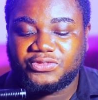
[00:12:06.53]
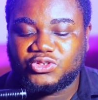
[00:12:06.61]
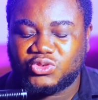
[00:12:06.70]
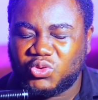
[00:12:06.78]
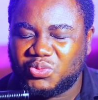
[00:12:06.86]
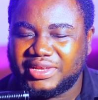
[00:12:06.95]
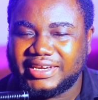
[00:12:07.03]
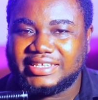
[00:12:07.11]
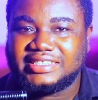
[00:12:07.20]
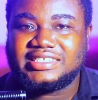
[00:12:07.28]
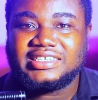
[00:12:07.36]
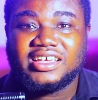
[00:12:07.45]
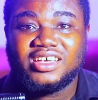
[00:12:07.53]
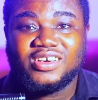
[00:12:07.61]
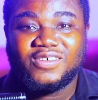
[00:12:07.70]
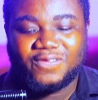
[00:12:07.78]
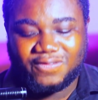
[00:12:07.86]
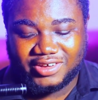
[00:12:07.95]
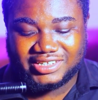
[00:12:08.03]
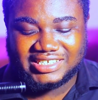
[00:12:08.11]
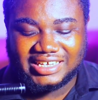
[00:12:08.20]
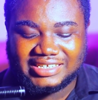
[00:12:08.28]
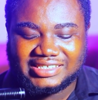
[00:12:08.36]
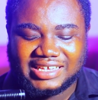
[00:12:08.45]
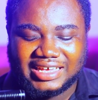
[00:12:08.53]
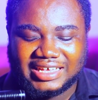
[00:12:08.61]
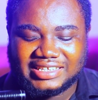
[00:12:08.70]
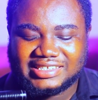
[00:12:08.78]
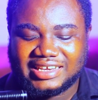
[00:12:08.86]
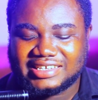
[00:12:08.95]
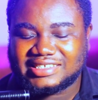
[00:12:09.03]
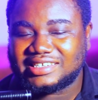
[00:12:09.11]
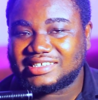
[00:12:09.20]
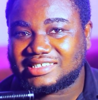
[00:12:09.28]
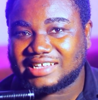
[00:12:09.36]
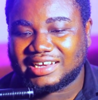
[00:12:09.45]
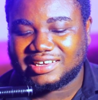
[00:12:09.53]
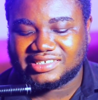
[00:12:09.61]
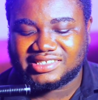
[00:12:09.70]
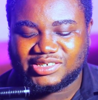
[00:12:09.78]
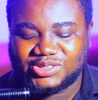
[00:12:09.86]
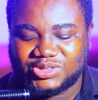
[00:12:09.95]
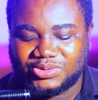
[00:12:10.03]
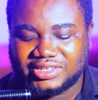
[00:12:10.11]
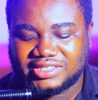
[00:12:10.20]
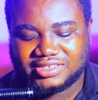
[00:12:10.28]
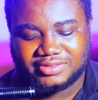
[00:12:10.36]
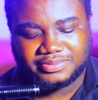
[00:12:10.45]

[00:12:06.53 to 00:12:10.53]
2 minutes 48 seconds. Let's start listening to it.